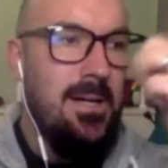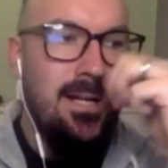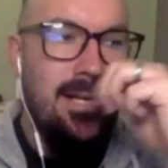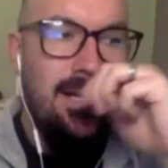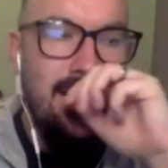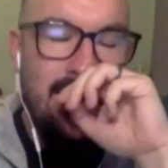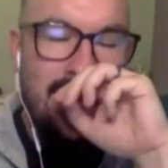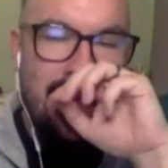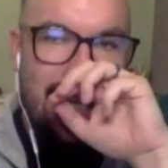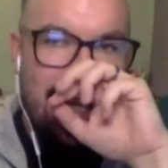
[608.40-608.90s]

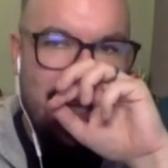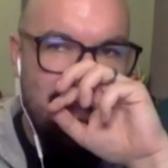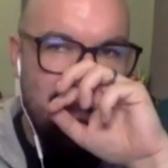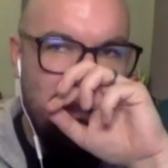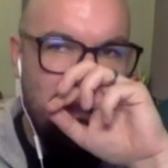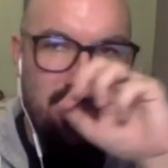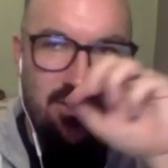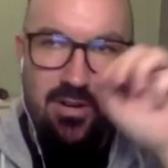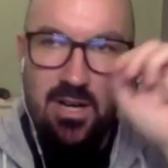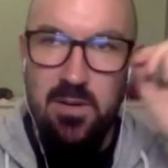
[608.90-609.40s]
Like he
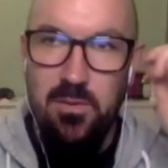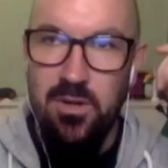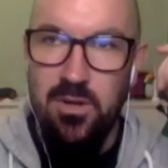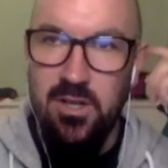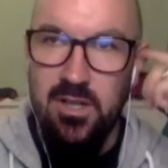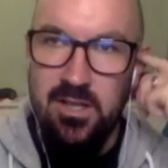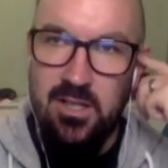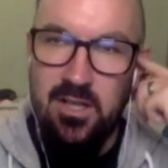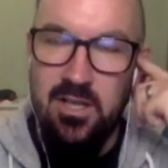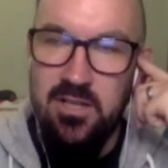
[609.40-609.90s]
hasn't done great
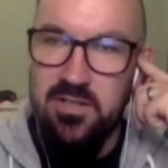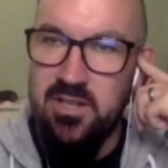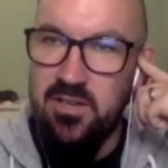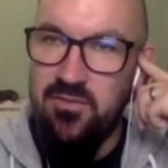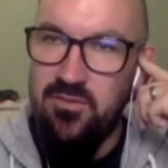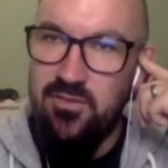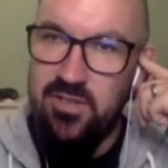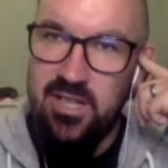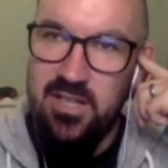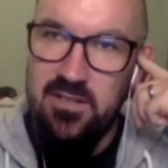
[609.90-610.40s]
work in the
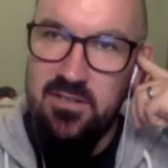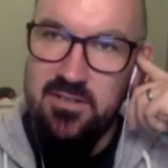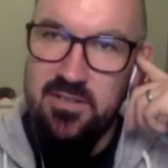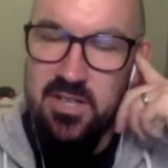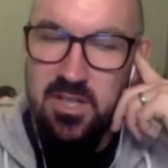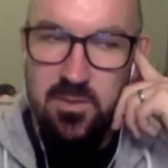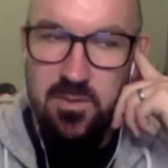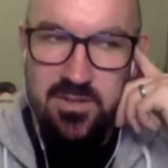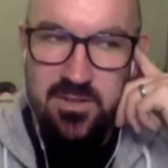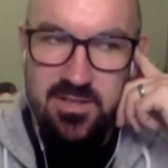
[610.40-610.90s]
contract front either, so
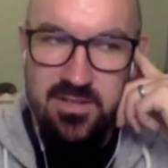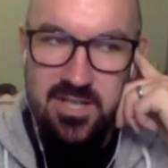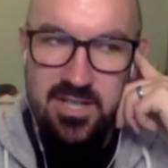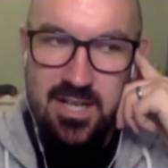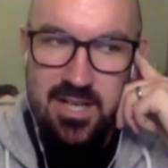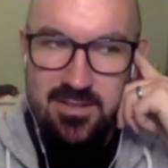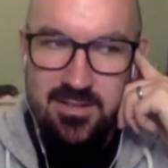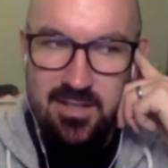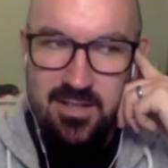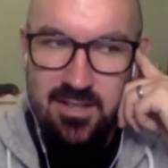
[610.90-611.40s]
you would
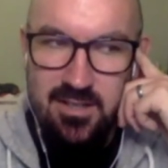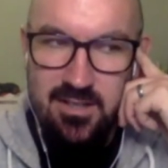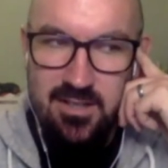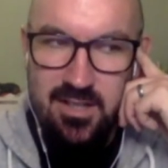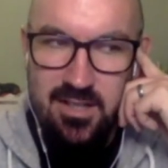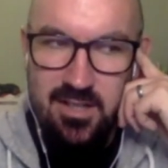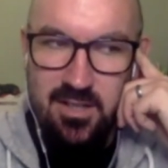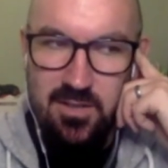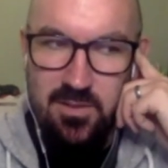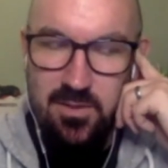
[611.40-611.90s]
suggest that
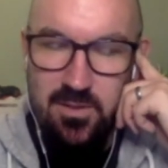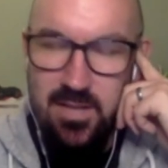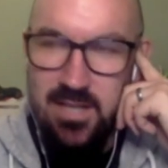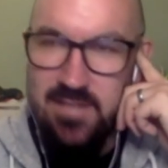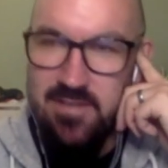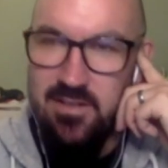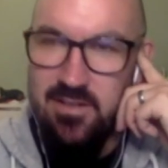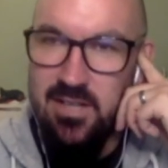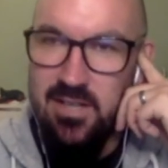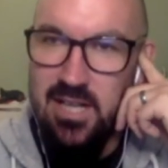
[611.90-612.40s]
you know
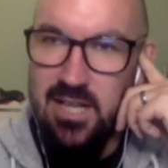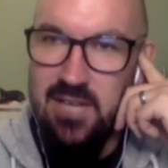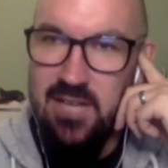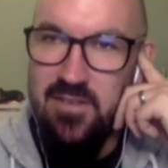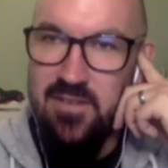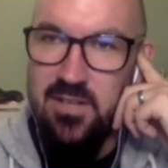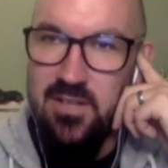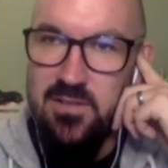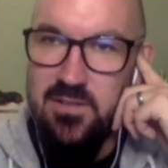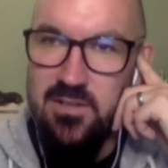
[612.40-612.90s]
Nasser Al
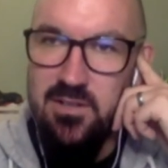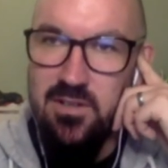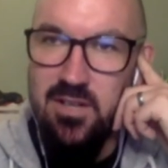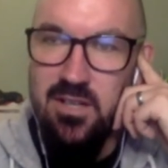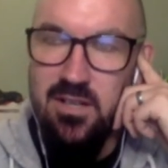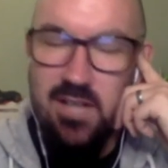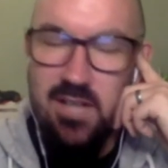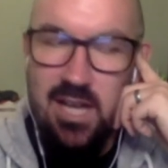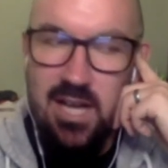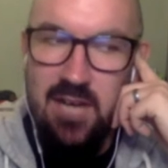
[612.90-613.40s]
Khelaifi, who's
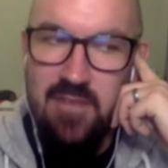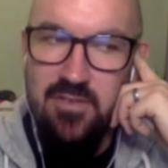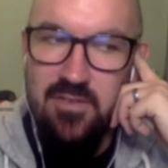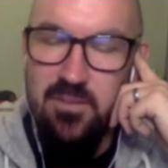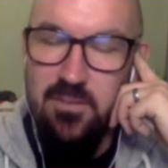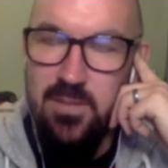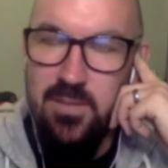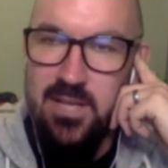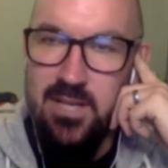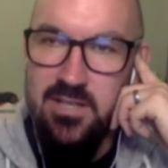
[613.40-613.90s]
looking
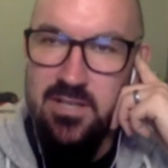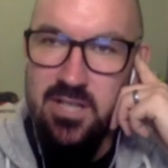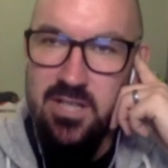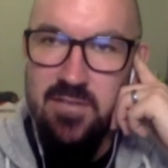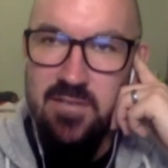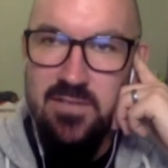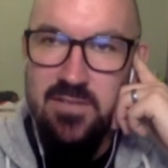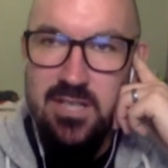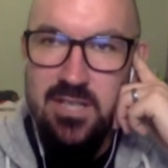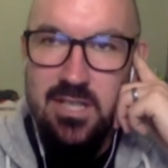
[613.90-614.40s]
after PSG,
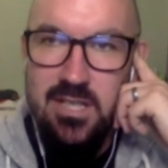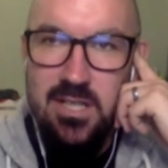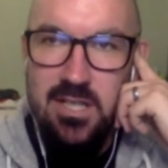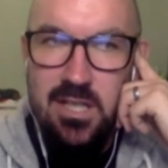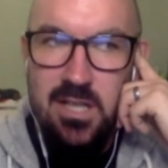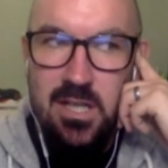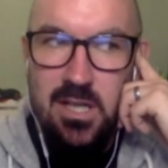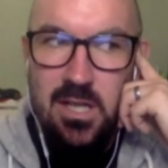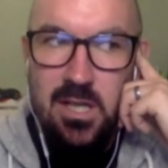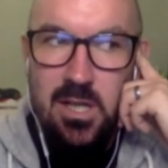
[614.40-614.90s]
obviously
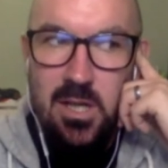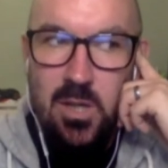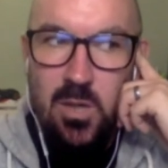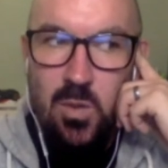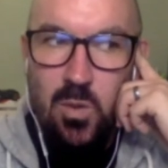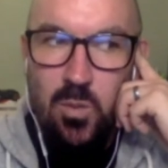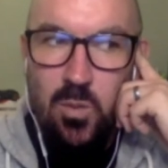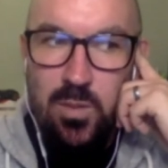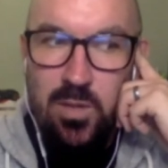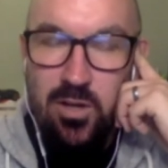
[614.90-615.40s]

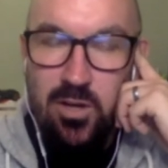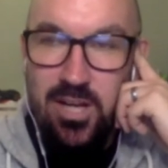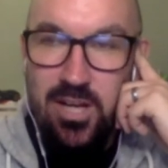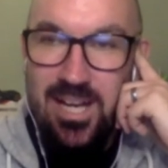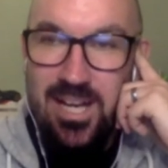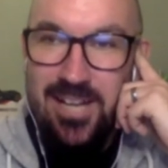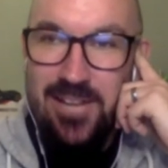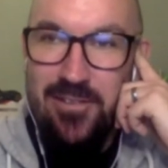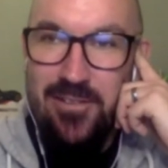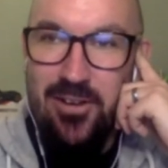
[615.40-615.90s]
would be
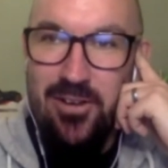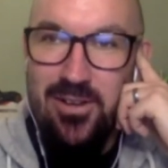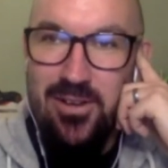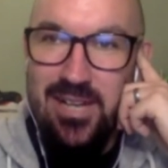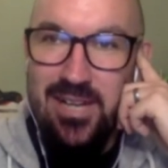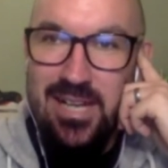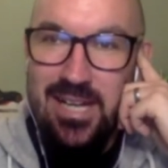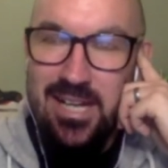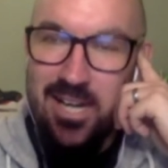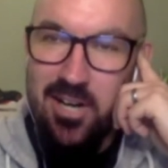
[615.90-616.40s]
looking at the role
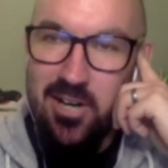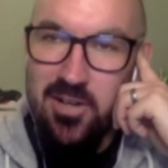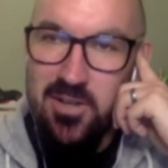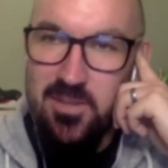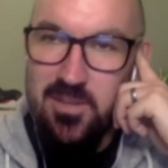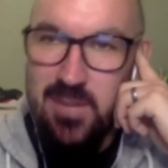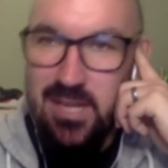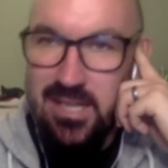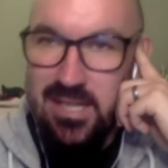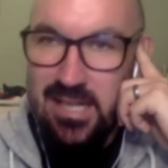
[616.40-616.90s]
that Leonardo's
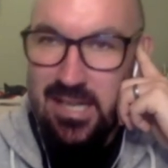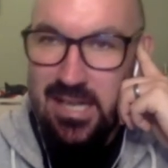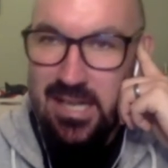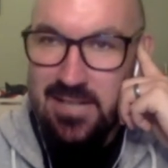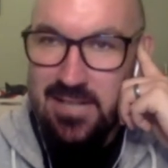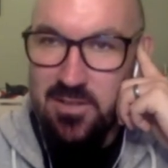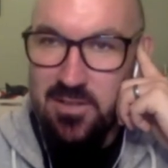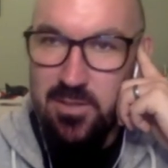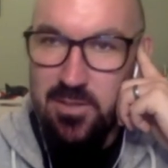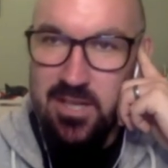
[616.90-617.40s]
played in the
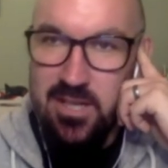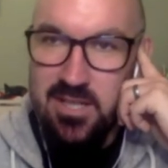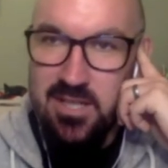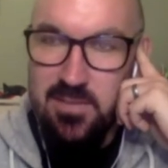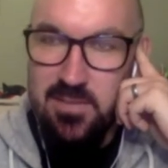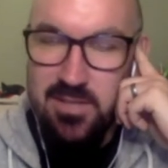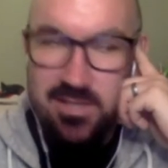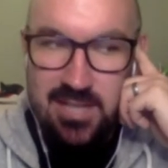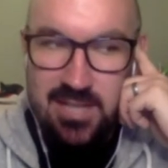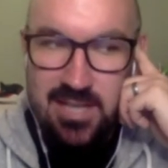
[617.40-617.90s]
last couple of years
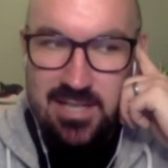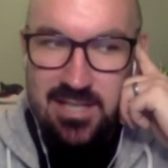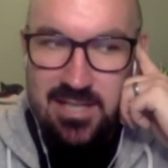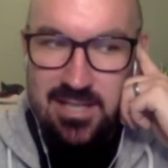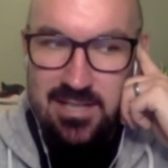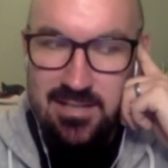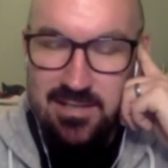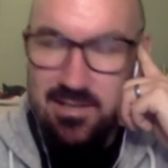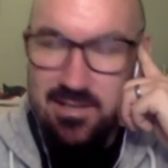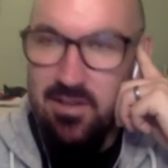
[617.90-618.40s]
because it hasn't
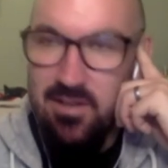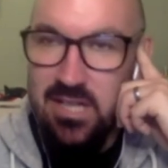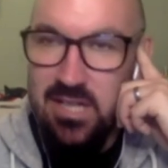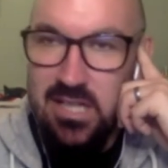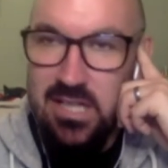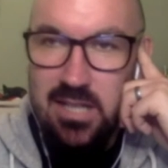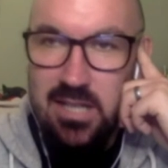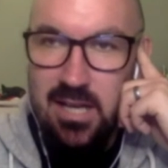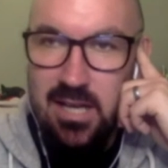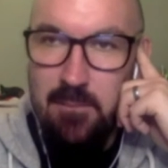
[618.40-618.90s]

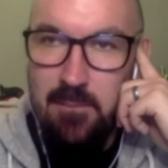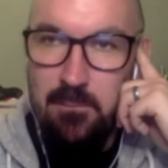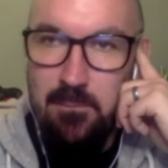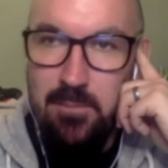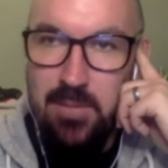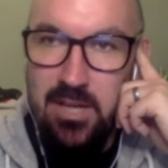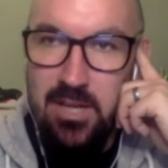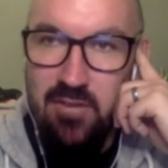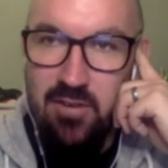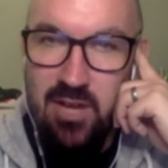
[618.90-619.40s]
necessarily um,
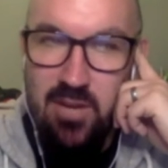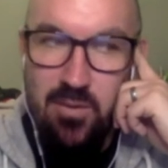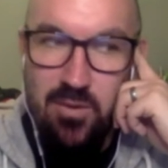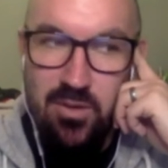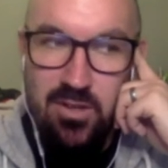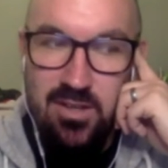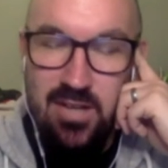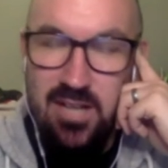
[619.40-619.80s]
been a great one.